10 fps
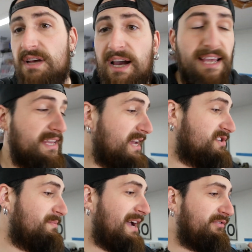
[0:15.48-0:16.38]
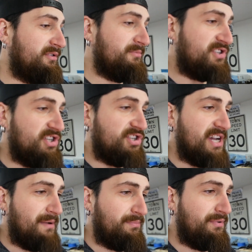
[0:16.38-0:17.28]
I got the engine back from the machine
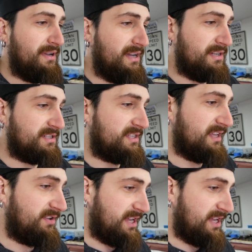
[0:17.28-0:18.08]
shop just the other